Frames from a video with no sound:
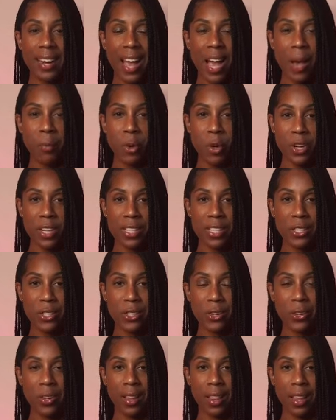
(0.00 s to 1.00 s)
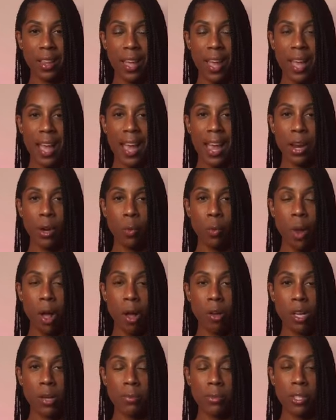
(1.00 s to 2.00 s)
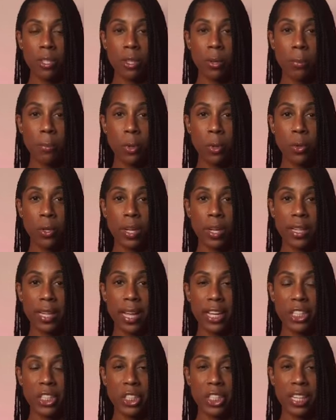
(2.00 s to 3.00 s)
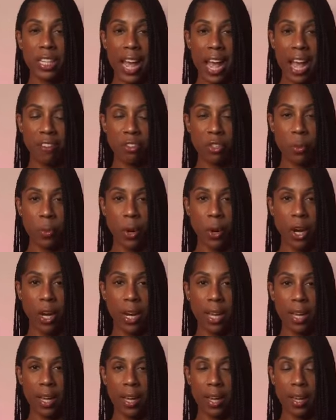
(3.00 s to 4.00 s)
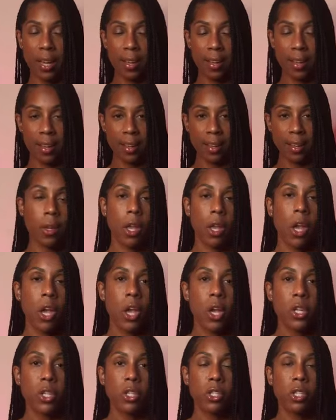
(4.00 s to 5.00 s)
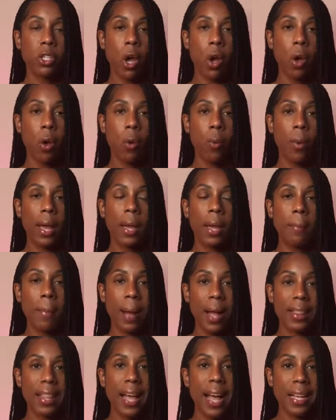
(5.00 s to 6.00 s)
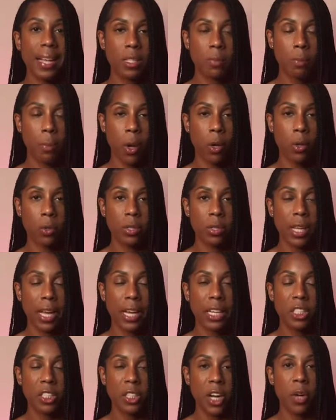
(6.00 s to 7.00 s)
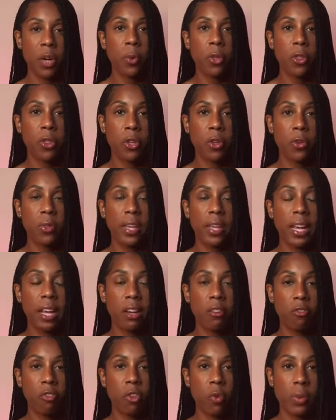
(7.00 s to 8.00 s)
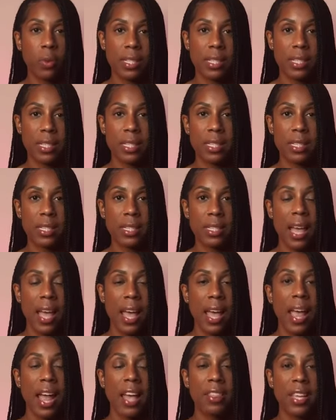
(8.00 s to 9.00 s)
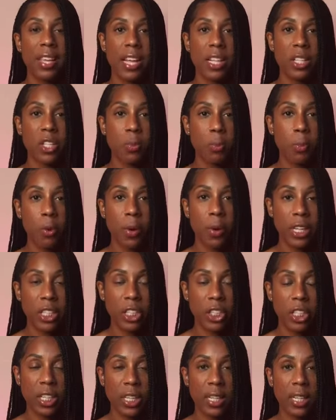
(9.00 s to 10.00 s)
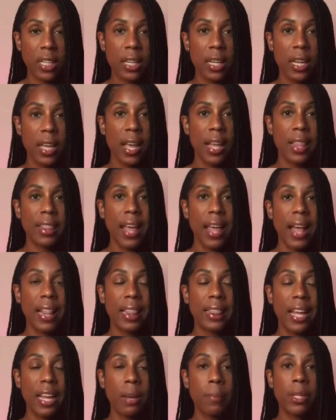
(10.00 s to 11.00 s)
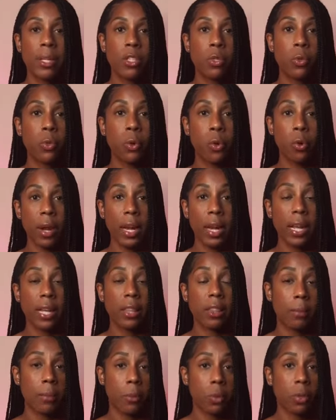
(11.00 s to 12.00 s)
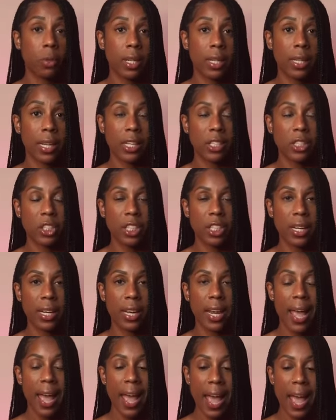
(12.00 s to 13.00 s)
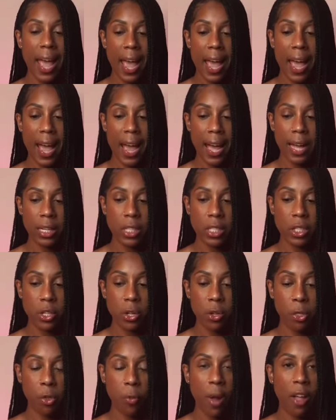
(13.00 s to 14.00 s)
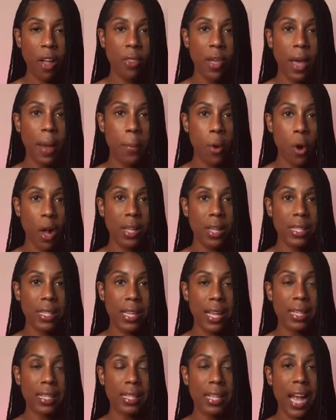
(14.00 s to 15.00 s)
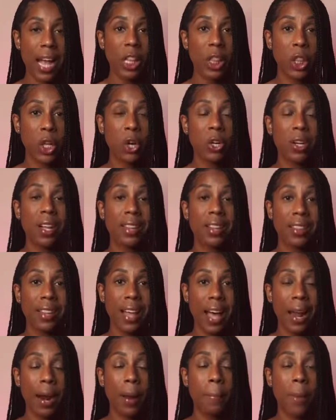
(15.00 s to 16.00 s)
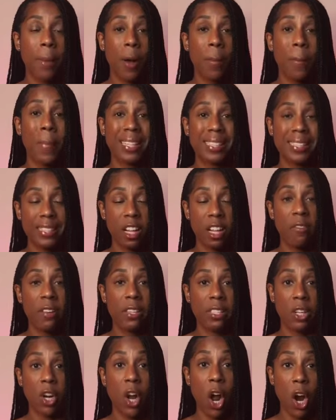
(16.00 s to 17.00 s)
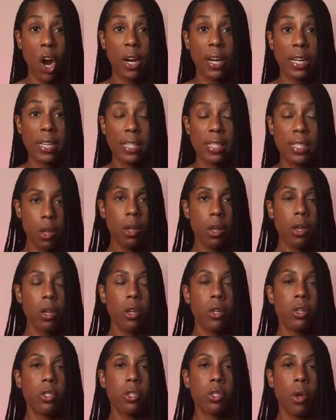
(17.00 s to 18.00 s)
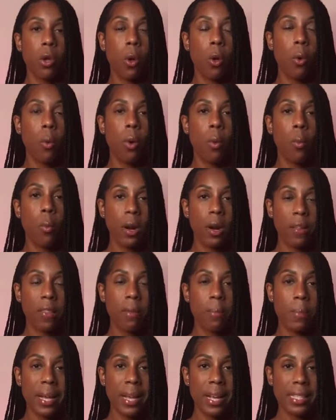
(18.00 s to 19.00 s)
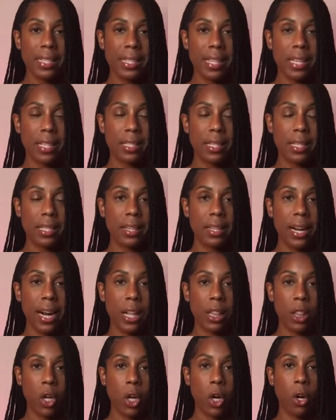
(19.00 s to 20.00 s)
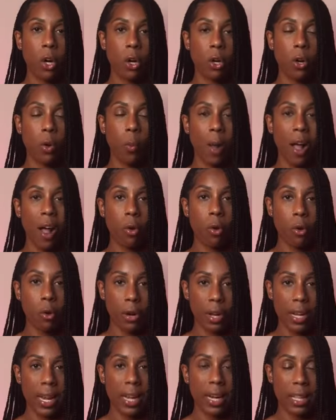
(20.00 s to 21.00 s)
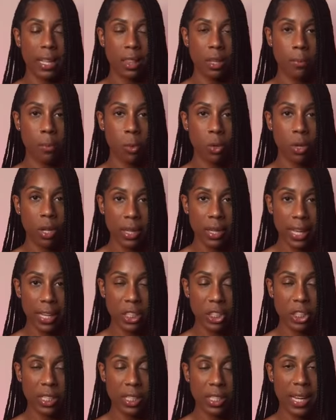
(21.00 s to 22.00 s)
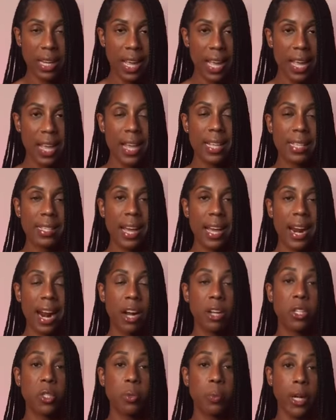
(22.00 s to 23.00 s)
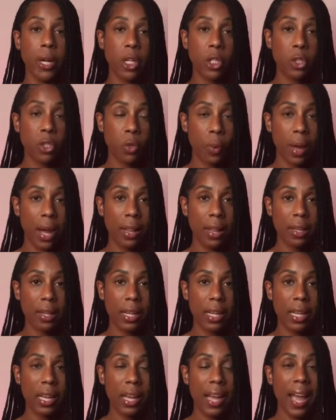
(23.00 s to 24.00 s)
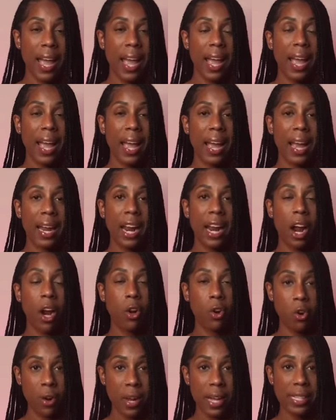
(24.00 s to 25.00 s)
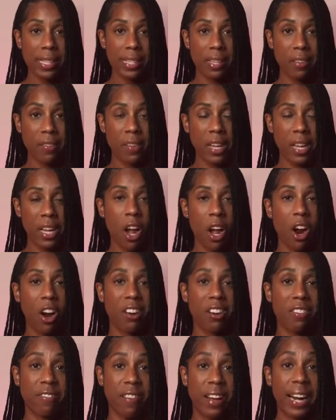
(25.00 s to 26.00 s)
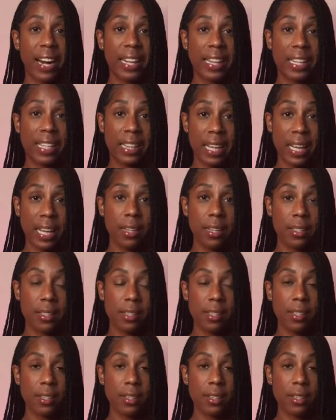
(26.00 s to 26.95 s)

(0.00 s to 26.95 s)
I'm Crystal, and welcome to the Mood Collection After Party. So in my last post, I shared with you the influences and the inspiration that led me to creating the Mood Collection. And throughout that process, I learned a lot about myself as an artist so, one of the biggest lessons that I learned while creating the Mood Collection is that our spirituality and our creativity are divinely linked